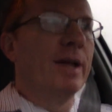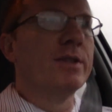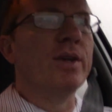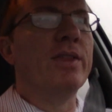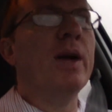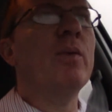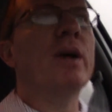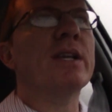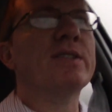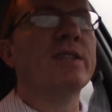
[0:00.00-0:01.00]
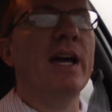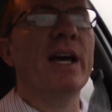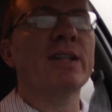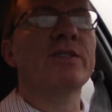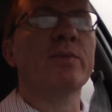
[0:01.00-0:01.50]
So then when it
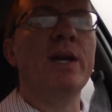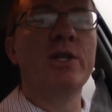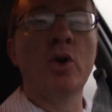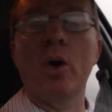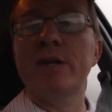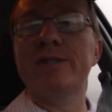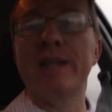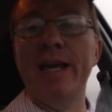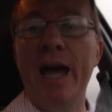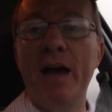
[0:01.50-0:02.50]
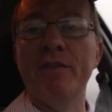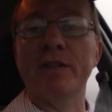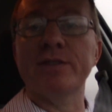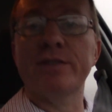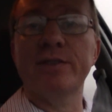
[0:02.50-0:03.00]
says, Rejoice ye
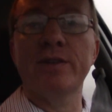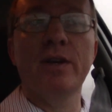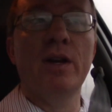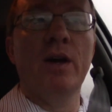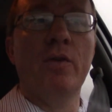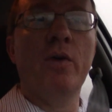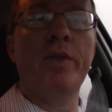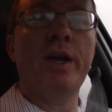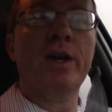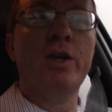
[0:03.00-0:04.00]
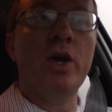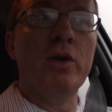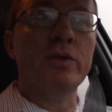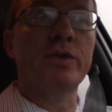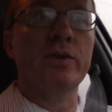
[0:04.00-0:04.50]
heavens, for the
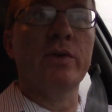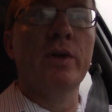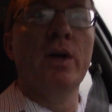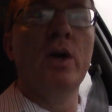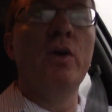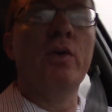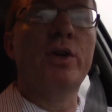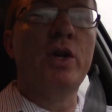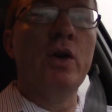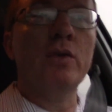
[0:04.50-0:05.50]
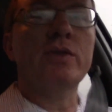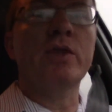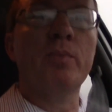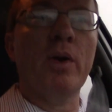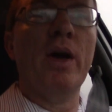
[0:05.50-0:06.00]
accuser who
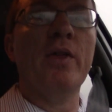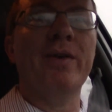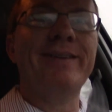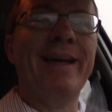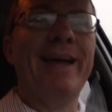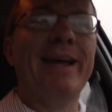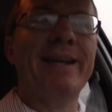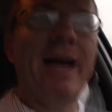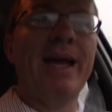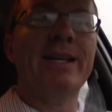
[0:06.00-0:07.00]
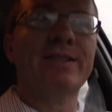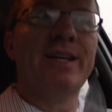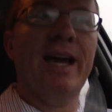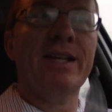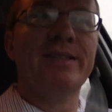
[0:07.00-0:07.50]
accused the brethren day and night is
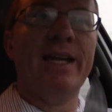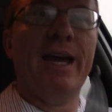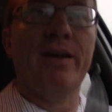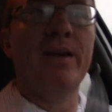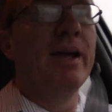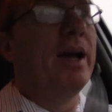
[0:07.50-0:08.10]
cast down.